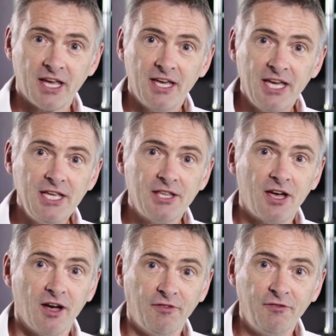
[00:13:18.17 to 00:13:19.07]

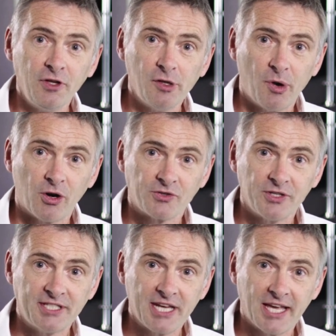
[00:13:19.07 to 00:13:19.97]
either a full laboratory
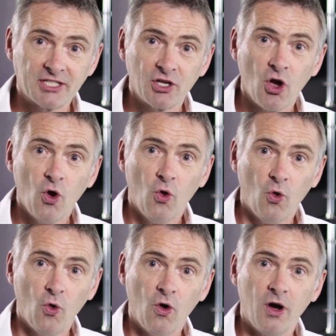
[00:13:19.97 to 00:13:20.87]
test
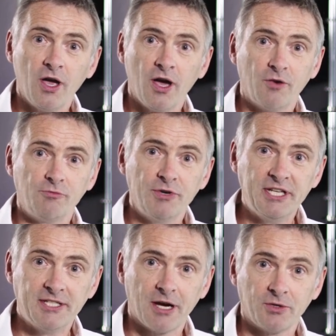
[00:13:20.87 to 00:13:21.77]
or a
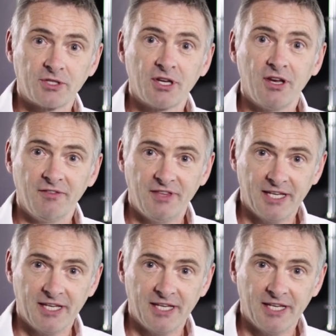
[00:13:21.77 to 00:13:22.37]
redose of the